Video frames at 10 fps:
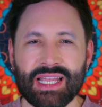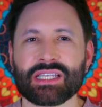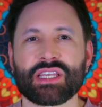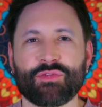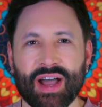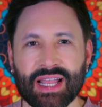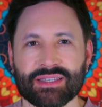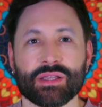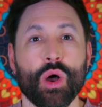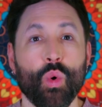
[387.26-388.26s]
his
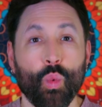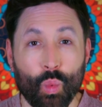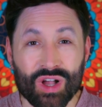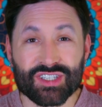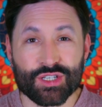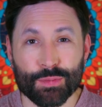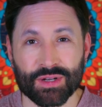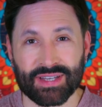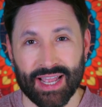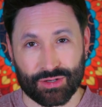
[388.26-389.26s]
advice wasn't to
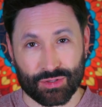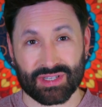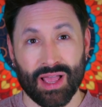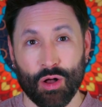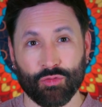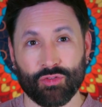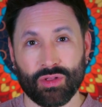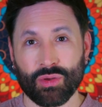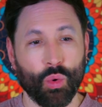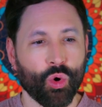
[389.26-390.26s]
protect herself
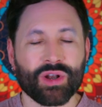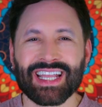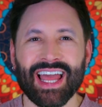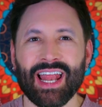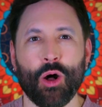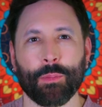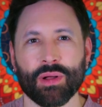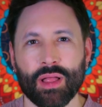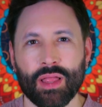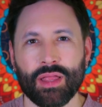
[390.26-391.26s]
or to get help.
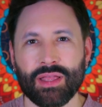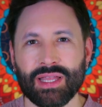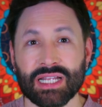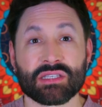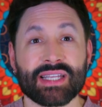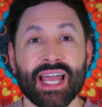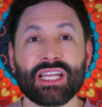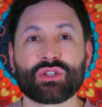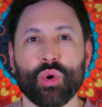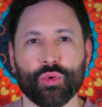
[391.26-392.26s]
Instead, he
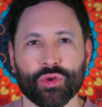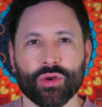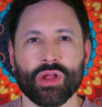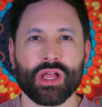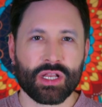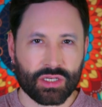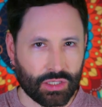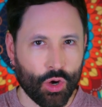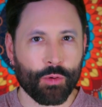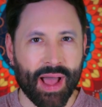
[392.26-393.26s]
told her to
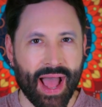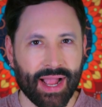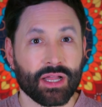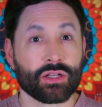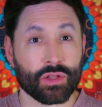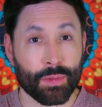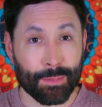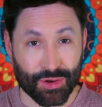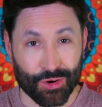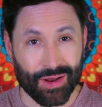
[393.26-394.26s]
go back to the mirror